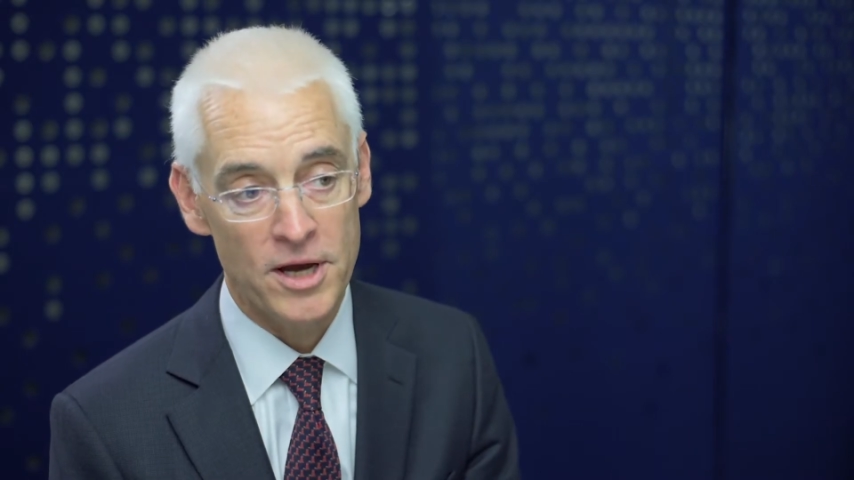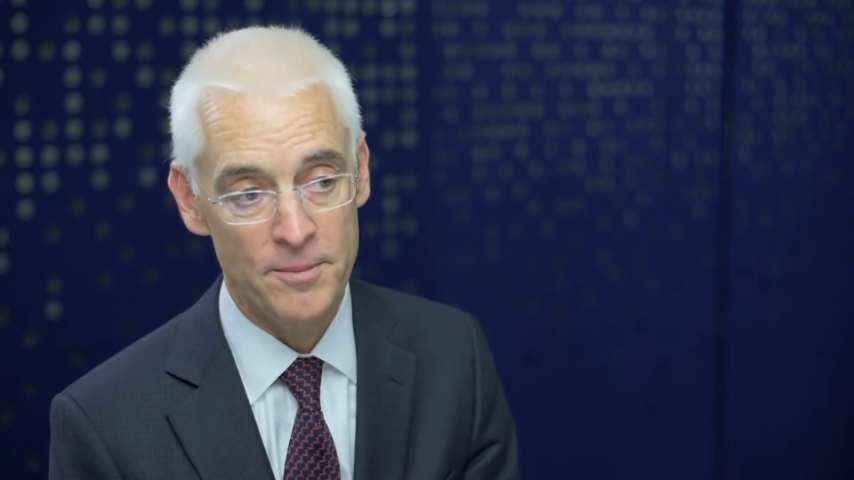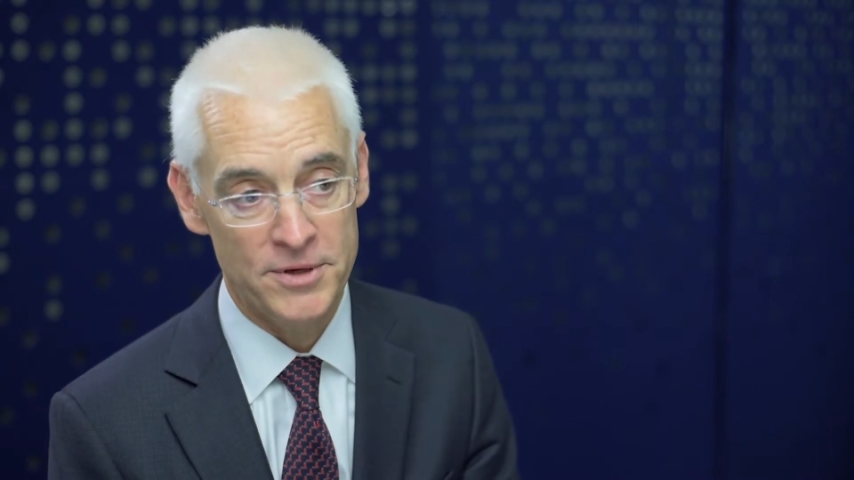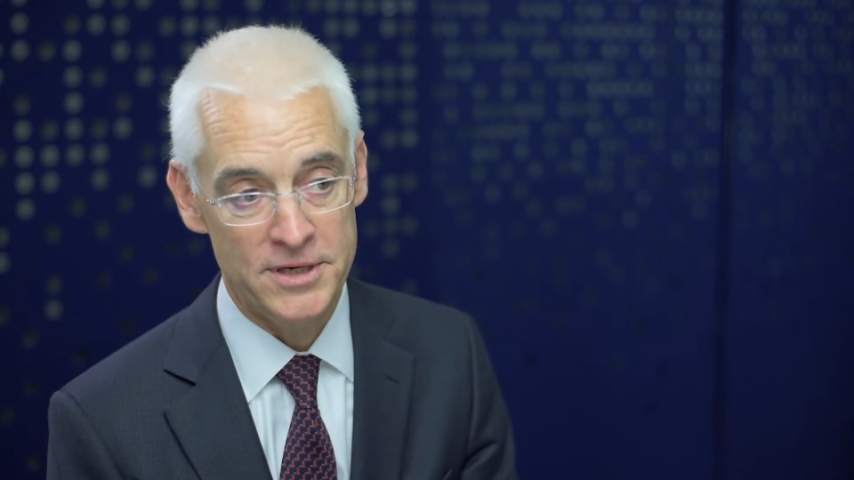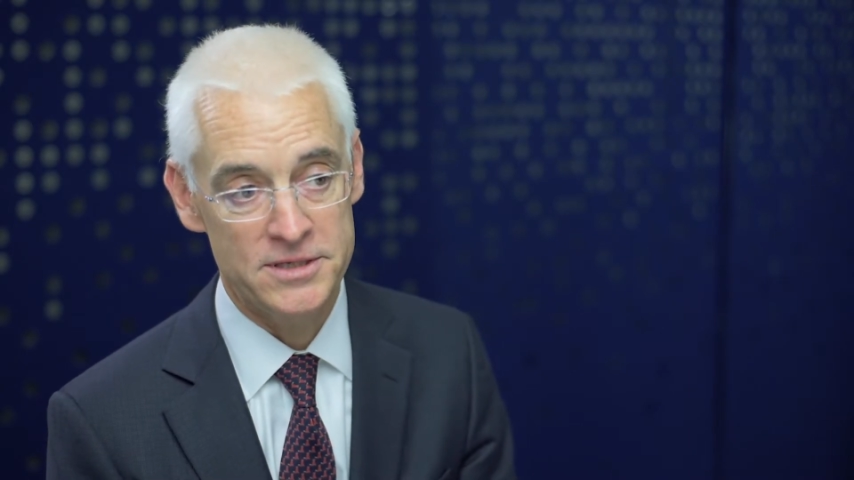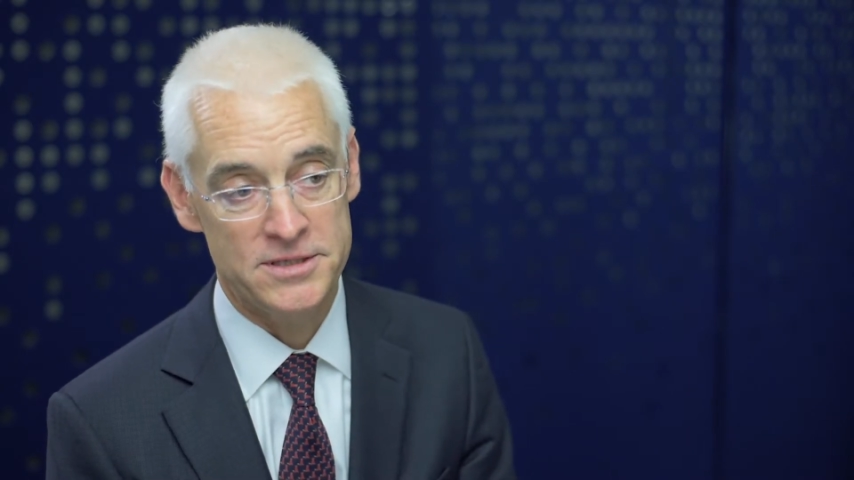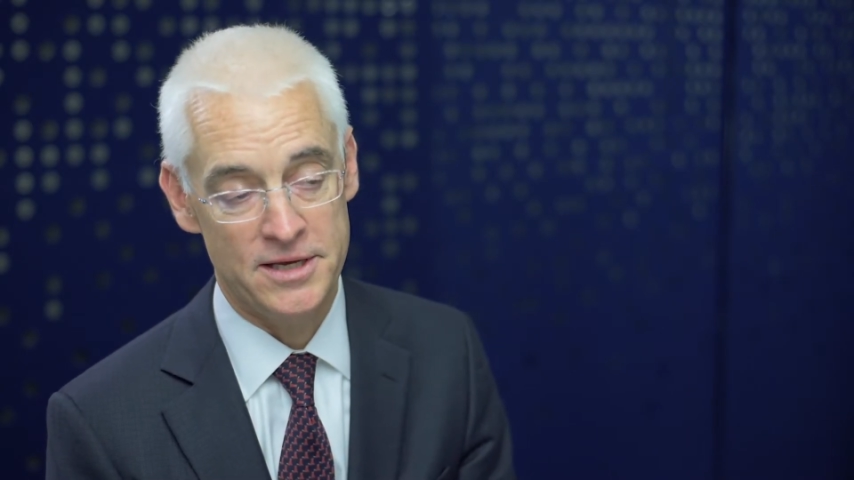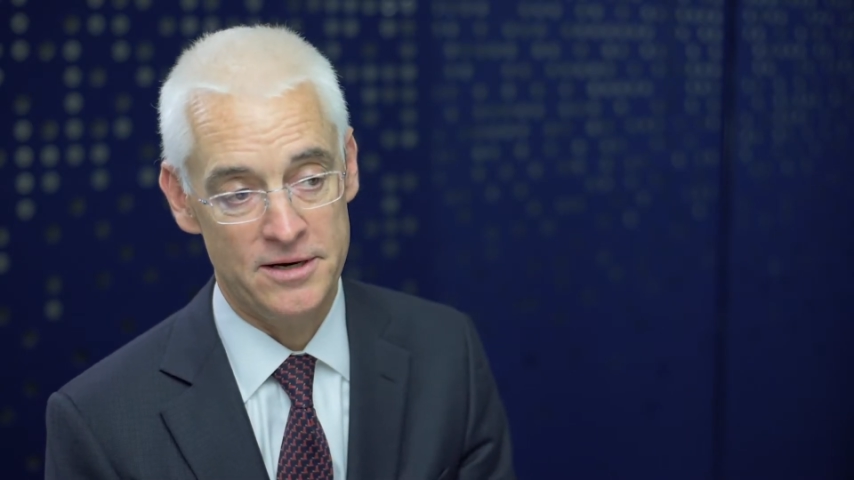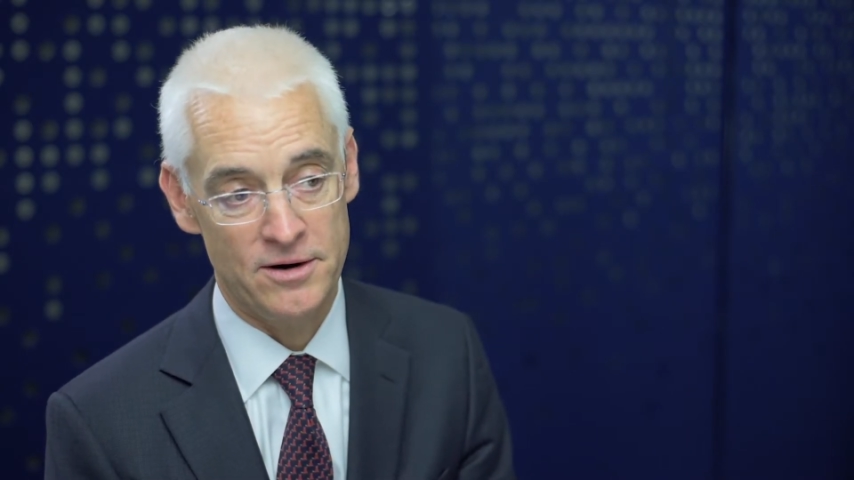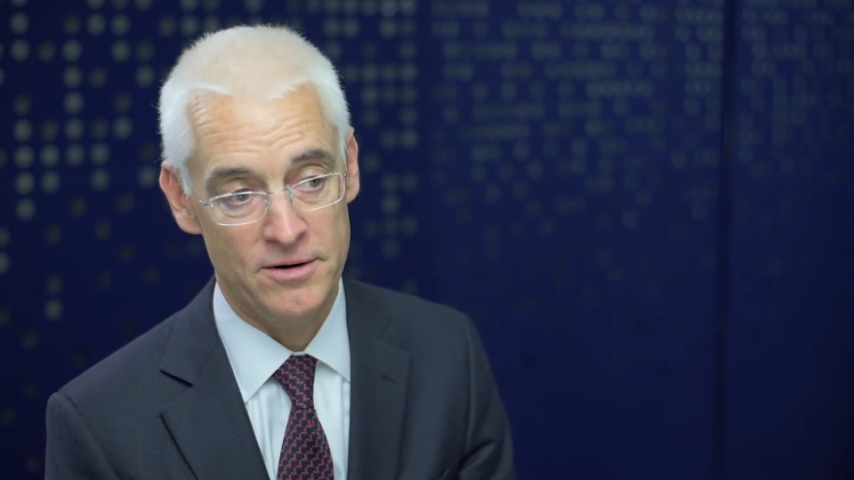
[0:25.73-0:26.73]
companies
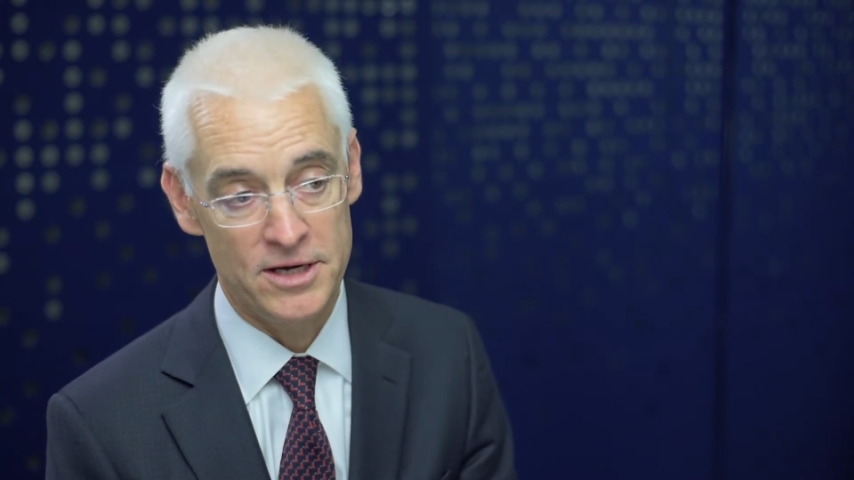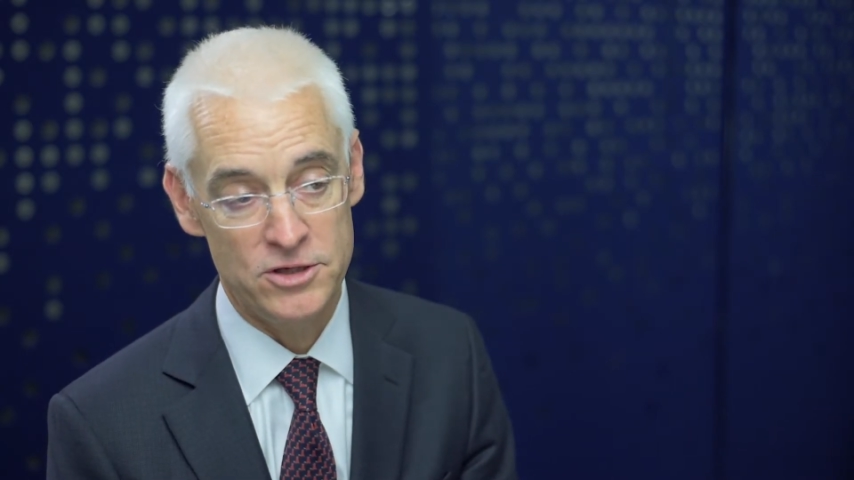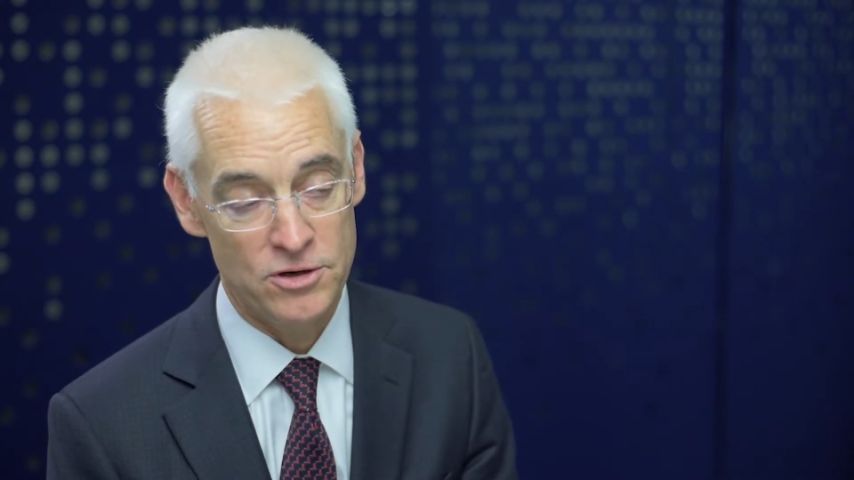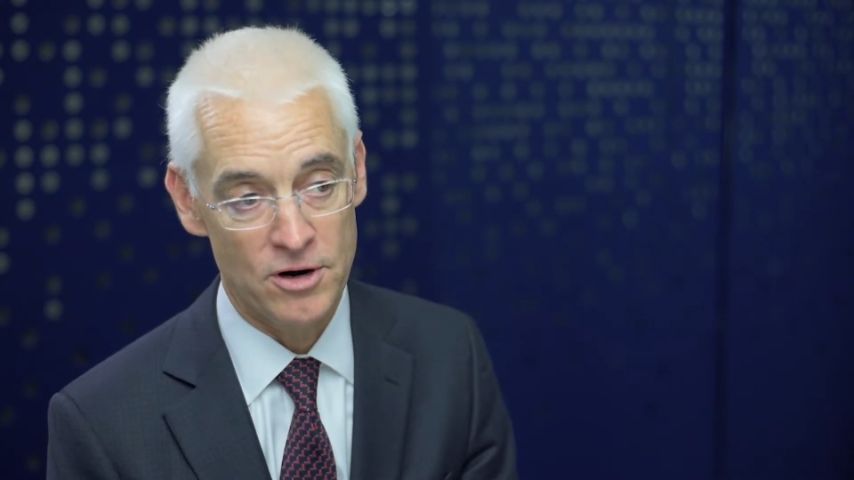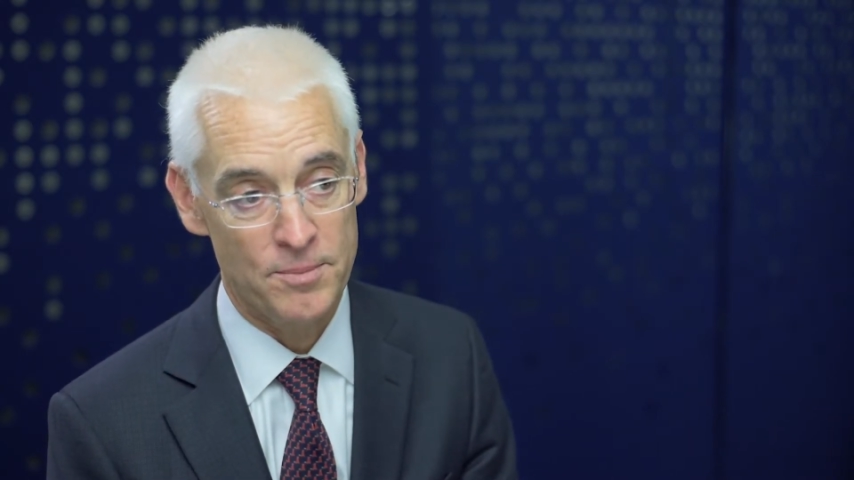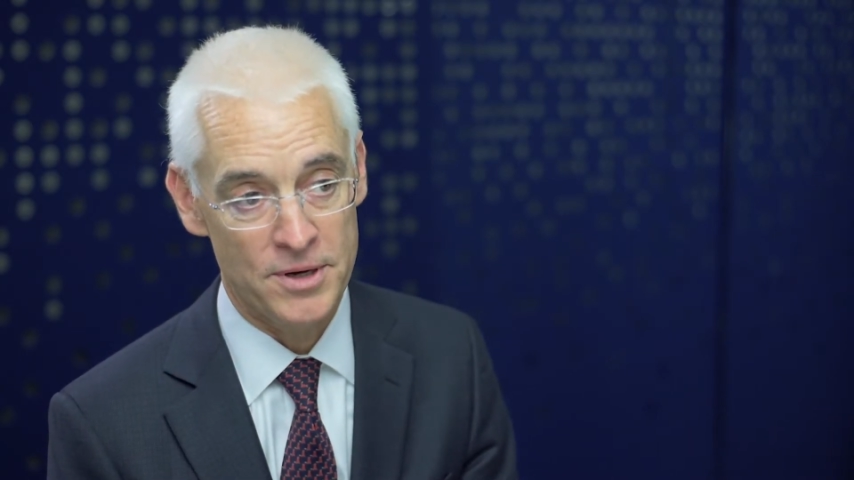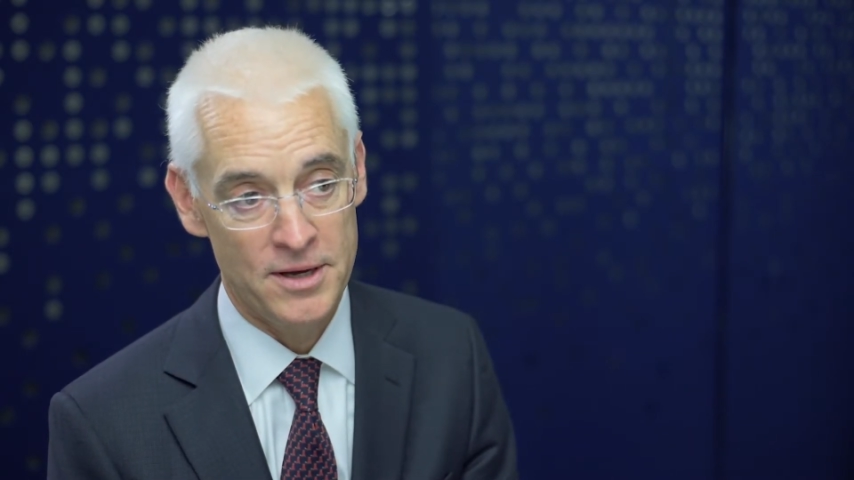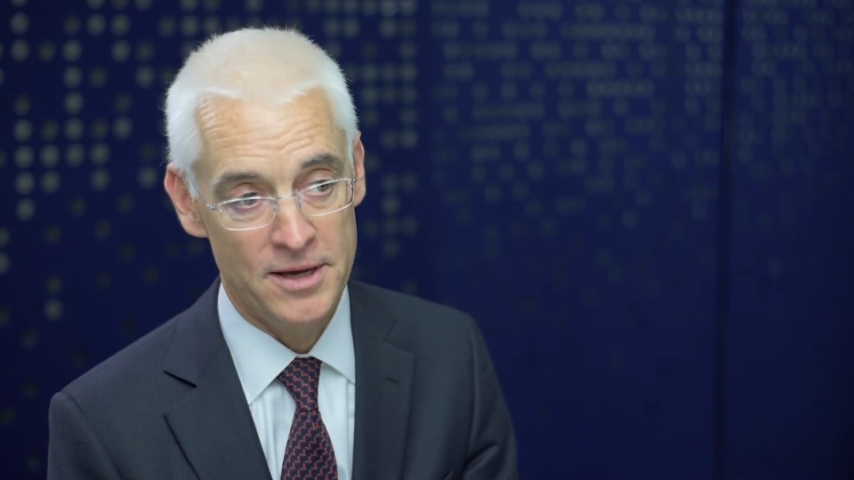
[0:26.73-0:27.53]
that are in Europe.